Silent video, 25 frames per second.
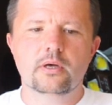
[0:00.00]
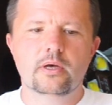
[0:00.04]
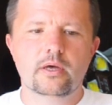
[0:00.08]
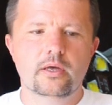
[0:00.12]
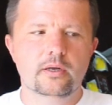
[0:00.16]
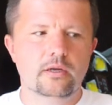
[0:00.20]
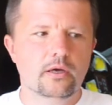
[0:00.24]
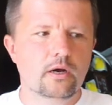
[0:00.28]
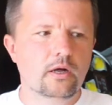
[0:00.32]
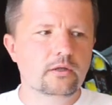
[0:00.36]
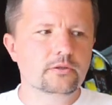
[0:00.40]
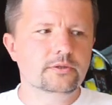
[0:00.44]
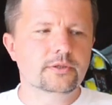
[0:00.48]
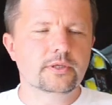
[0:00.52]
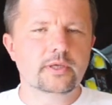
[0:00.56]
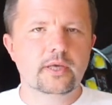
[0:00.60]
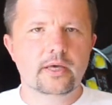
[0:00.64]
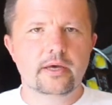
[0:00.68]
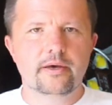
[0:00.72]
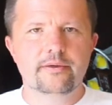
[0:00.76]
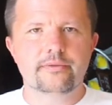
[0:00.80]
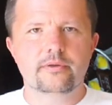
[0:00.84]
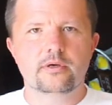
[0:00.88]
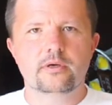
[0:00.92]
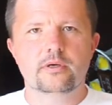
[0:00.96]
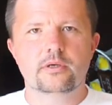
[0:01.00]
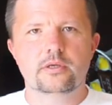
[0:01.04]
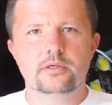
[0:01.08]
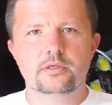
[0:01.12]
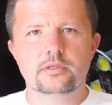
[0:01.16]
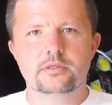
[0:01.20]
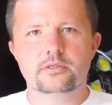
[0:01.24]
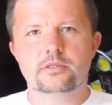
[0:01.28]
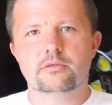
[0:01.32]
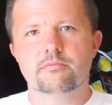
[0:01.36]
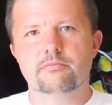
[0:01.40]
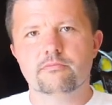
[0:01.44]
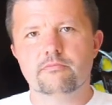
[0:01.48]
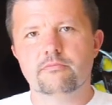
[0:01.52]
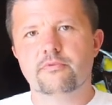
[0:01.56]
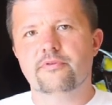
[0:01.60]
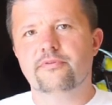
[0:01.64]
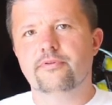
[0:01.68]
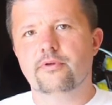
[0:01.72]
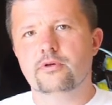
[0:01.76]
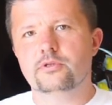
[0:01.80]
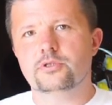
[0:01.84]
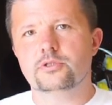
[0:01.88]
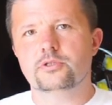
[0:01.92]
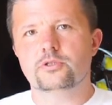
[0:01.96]
and altogether it's
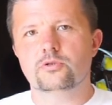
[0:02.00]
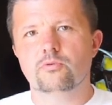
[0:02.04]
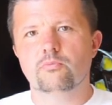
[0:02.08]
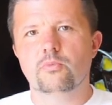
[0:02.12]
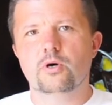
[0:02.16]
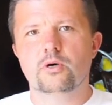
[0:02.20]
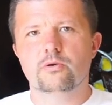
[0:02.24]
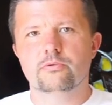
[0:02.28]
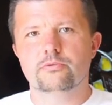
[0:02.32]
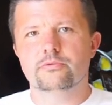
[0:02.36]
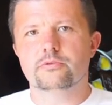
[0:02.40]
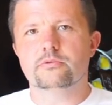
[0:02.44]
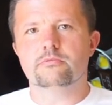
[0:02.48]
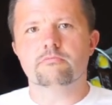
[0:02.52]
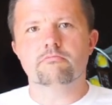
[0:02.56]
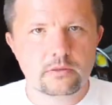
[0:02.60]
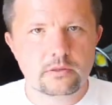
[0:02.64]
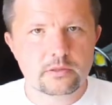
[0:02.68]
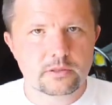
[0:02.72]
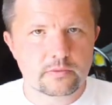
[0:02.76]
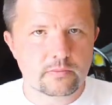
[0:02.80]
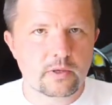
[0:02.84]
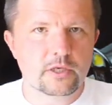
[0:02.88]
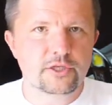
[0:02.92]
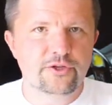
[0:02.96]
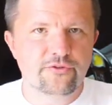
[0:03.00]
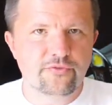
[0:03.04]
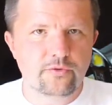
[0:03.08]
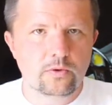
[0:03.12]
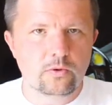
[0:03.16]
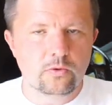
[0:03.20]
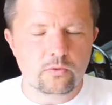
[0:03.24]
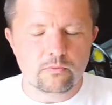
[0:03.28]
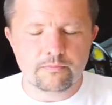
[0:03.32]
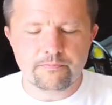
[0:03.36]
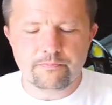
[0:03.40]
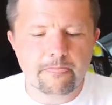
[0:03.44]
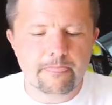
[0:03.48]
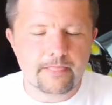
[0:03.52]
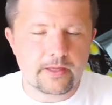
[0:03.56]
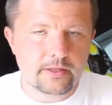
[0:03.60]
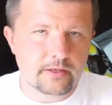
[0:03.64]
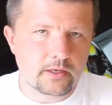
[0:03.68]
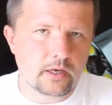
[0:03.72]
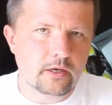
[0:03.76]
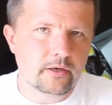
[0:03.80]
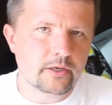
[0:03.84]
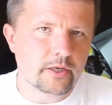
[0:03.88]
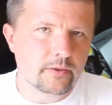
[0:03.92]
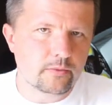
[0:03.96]
32 modes. It's quite a few. And
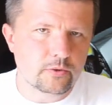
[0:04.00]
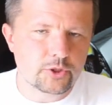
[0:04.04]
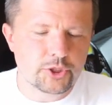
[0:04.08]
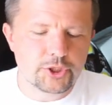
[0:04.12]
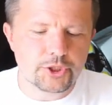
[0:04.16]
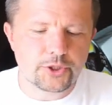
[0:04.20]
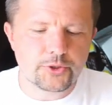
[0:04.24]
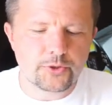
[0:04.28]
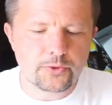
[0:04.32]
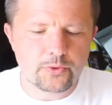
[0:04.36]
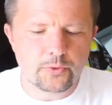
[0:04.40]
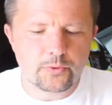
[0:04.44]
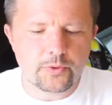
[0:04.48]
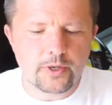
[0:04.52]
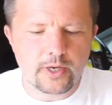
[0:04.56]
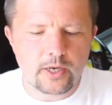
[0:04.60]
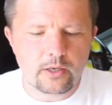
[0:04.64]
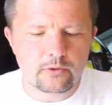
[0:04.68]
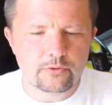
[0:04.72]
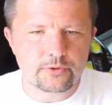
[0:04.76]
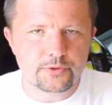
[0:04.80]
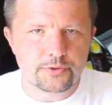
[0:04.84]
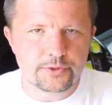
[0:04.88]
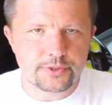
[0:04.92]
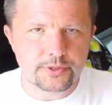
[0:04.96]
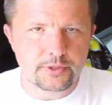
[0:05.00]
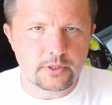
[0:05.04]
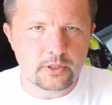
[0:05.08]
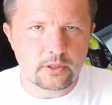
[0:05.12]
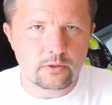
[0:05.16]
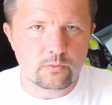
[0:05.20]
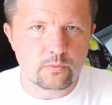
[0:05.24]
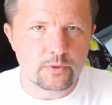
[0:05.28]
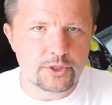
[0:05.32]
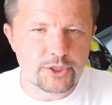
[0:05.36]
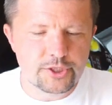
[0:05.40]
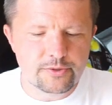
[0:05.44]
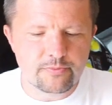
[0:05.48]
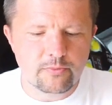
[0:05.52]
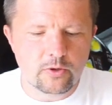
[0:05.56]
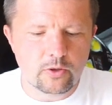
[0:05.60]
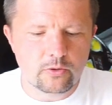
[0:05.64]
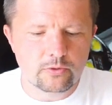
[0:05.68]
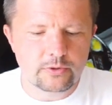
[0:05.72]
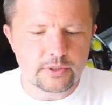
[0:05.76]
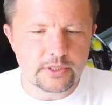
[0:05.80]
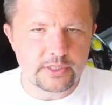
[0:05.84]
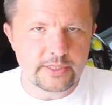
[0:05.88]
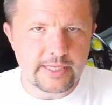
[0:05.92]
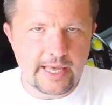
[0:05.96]
now I will show you how to see which
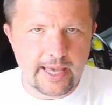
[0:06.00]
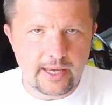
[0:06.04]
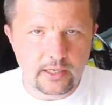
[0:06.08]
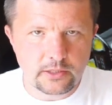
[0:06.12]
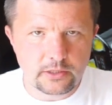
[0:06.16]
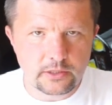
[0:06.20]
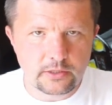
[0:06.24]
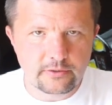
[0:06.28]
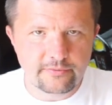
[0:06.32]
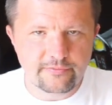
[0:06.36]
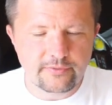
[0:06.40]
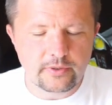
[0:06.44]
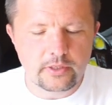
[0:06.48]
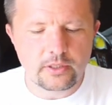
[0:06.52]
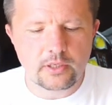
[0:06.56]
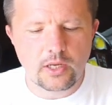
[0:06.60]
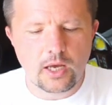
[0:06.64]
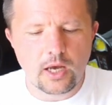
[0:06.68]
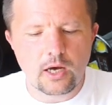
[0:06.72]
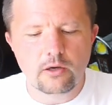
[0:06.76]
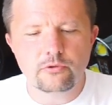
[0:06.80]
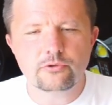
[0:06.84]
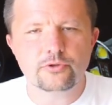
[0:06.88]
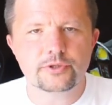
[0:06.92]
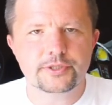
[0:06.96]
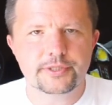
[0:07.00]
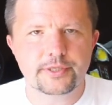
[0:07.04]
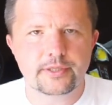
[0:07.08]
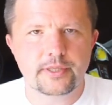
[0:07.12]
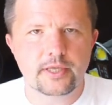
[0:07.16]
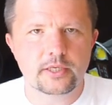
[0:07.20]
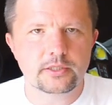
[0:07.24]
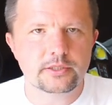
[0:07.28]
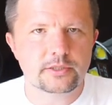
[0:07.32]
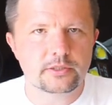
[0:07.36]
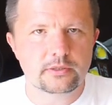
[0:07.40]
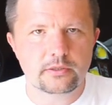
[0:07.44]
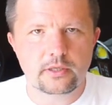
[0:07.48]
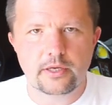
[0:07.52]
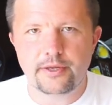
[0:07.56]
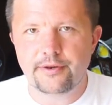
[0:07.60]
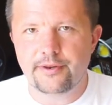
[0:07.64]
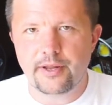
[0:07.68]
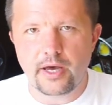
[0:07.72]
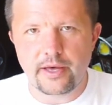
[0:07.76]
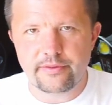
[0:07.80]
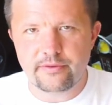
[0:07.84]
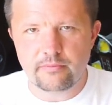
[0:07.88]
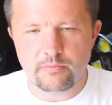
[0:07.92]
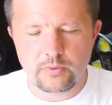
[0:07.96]
mode is active and how to select
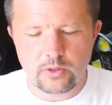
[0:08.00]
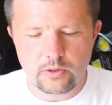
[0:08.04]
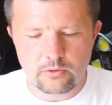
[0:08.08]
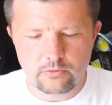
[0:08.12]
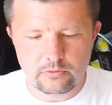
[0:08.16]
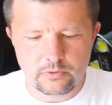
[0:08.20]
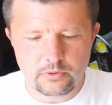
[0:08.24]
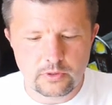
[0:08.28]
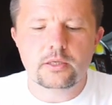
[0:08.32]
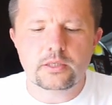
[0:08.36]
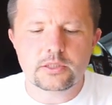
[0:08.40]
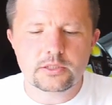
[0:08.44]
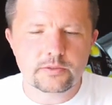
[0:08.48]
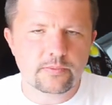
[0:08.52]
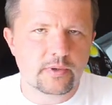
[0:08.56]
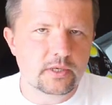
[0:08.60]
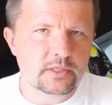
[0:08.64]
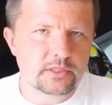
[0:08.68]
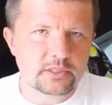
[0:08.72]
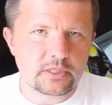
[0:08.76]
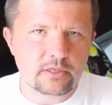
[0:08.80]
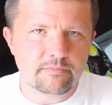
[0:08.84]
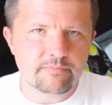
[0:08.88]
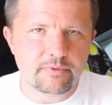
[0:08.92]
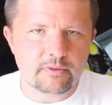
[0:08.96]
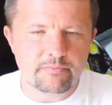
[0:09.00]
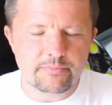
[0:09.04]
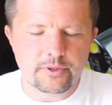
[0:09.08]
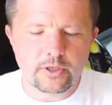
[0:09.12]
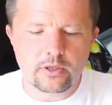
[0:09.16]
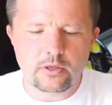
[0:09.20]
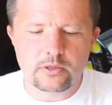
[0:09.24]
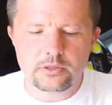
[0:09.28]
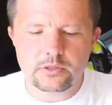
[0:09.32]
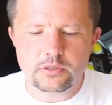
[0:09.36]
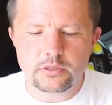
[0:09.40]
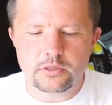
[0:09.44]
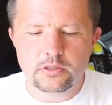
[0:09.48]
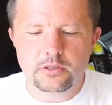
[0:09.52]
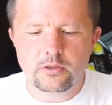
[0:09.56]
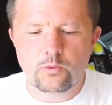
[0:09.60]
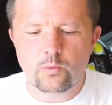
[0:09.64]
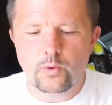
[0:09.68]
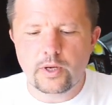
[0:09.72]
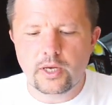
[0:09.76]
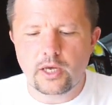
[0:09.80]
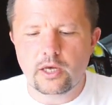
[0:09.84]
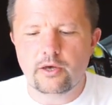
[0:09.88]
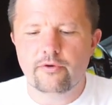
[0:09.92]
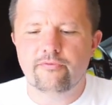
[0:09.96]
another mode. It's quite simple because
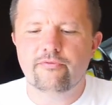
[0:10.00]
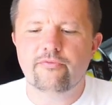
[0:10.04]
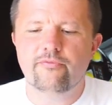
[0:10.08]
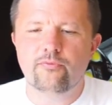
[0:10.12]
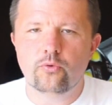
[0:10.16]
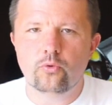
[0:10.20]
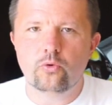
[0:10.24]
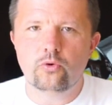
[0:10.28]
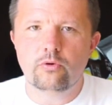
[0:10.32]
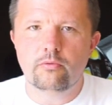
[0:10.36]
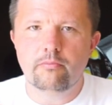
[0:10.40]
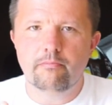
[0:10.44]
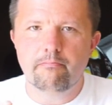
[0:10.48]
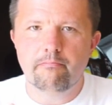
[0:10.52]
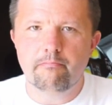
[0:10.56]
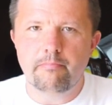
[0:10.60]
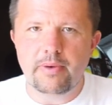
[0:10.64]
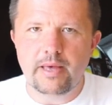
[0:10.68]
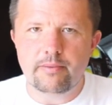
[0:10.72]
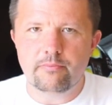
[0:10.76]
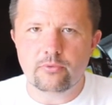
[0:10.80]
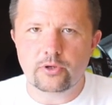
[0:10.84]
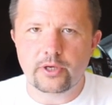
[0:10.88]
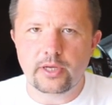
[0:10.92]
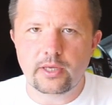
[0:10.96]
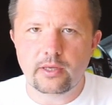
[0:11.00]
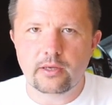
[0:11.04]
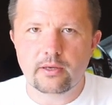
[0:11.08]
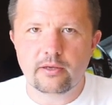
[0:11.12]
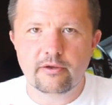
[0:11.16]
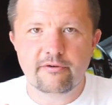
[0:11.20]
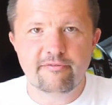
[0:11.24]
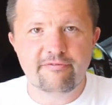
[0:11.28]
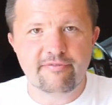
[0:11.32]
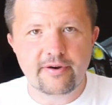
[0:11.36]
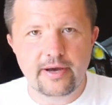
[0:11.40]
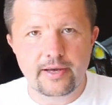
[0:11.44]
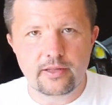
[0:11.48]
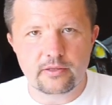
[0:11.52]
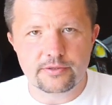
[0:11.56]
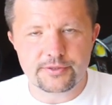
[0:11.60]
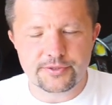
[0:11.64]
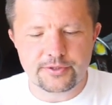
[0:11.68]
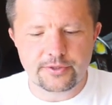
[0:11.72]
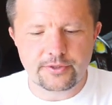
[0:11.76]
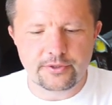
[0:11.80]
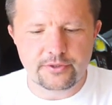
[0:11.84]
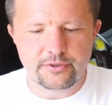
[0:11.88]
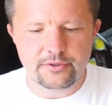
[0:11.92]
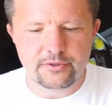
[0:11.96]
we have 4 memory files
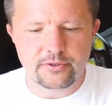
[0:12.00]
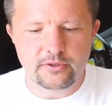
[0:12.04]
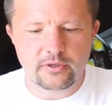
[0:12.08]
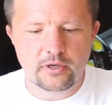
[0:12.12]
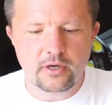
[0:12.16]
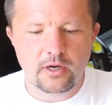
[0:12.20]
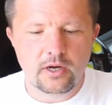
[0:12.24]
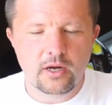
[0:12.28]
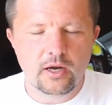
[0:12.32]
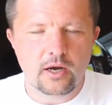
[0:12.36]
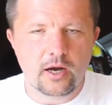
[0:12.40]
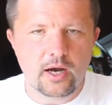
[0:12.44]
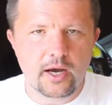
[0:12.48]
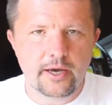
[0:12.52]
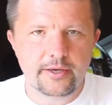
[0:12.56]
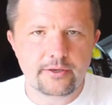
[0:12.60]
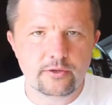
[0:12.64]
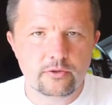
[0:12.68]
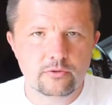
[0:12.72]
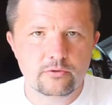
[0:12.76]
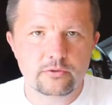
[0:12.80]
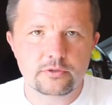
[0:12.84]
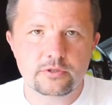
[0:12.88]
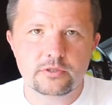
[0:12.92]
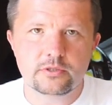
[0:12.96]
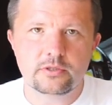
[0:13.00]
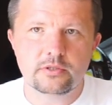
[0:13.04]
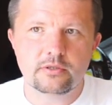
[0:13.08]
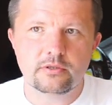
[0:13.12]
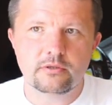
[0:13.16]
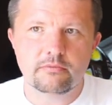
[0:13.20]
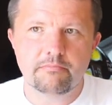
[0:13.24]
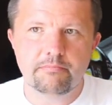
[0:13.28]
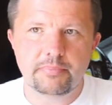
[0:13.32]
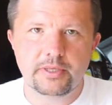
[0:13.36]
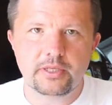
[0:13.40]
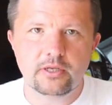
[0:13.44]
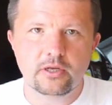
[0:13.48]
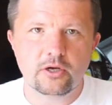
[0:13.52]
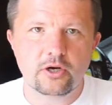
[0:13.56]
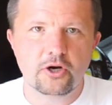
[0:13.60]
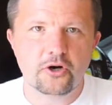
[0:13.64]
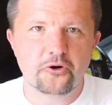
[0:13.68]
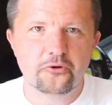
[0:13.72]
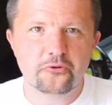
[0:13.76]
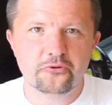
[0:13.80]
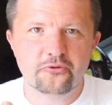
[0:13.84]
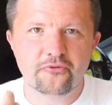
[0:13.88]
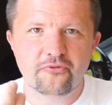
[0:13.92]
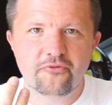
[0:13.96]
here. I used pin
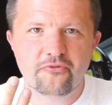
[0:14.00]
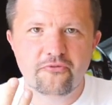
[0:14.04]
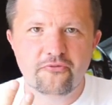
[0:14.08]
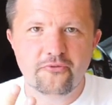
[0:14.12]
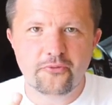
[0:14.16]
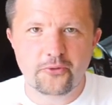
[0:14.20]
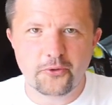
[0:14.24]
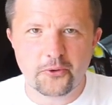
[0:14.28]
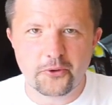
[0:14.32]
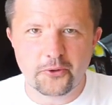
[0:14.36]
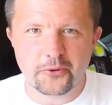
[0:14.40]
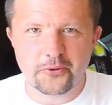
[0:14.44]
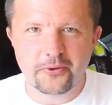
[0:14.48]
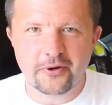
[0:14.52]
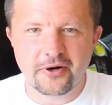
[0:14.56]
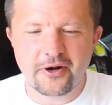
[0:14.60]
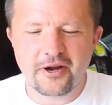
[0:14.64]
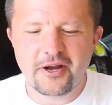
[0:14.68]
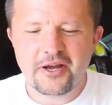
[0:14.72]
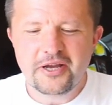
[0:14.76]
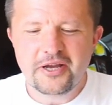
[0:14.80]
code 4